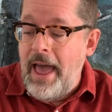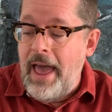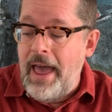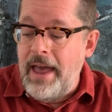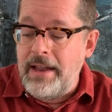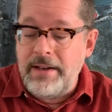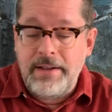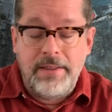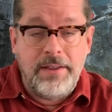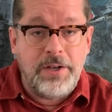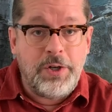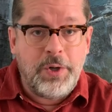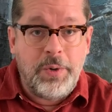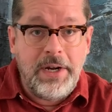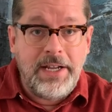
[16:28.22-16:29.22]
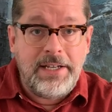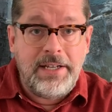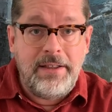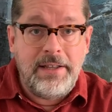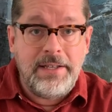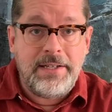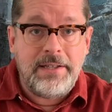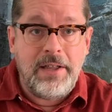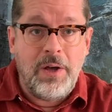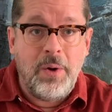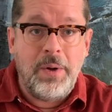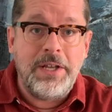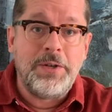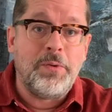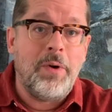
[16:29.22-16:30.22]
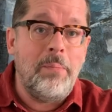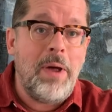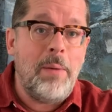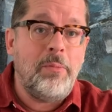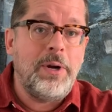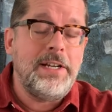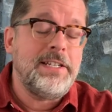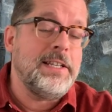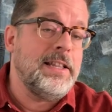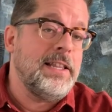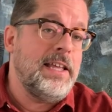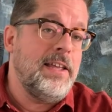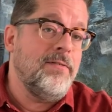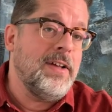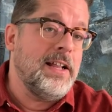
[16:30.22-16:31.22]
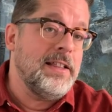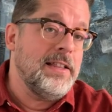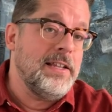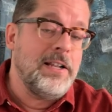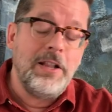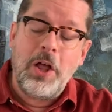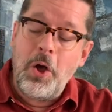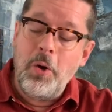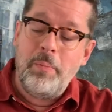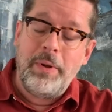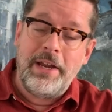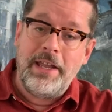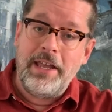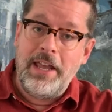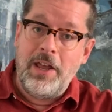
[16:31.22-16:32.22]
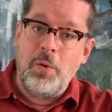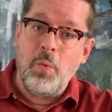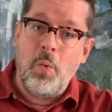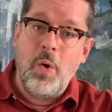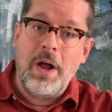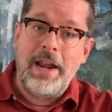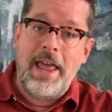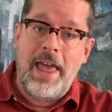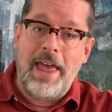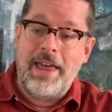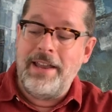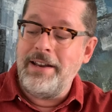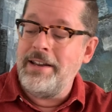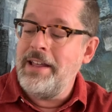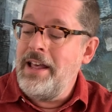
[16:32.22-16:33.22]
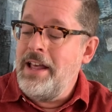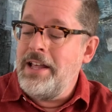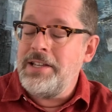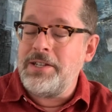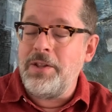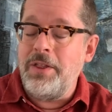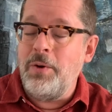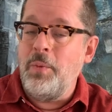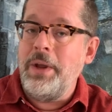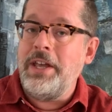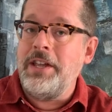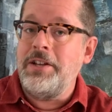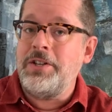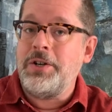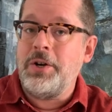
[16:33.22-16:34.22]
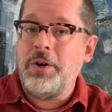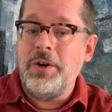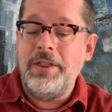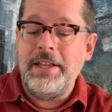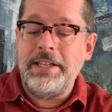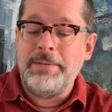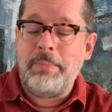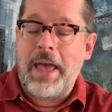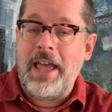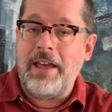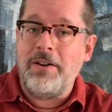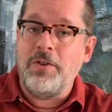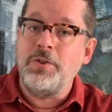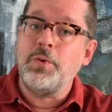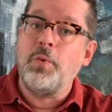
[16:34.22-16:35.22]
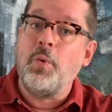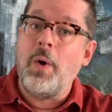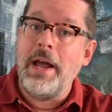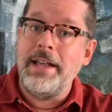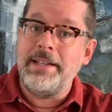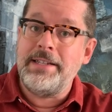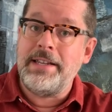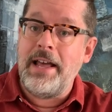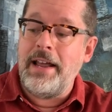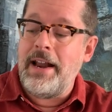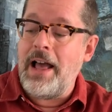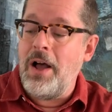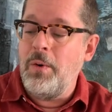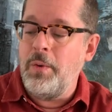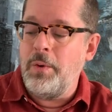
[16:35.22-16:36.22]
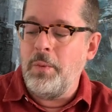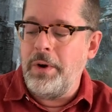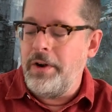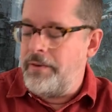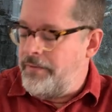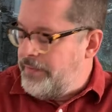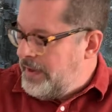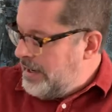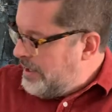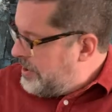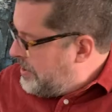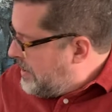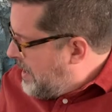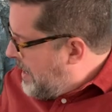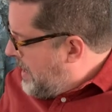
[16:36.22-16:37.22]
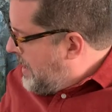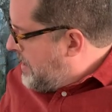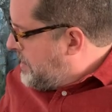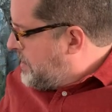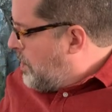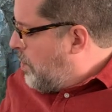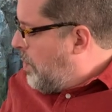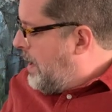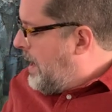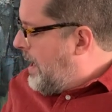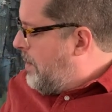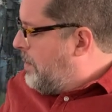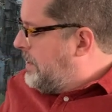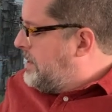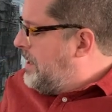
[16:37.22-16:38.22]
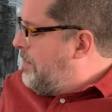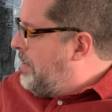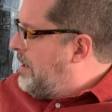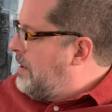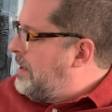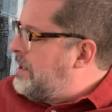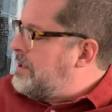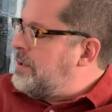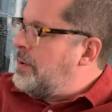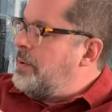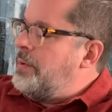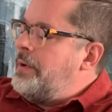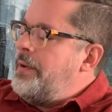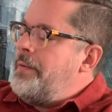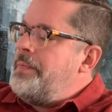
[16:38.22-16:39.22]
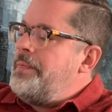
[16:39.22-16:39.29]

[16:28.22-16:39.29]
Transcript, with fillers: And the trick to this though is remembering to leave a little opening in one end so that we can turn these panels right side out when we are finished. So what I will typically do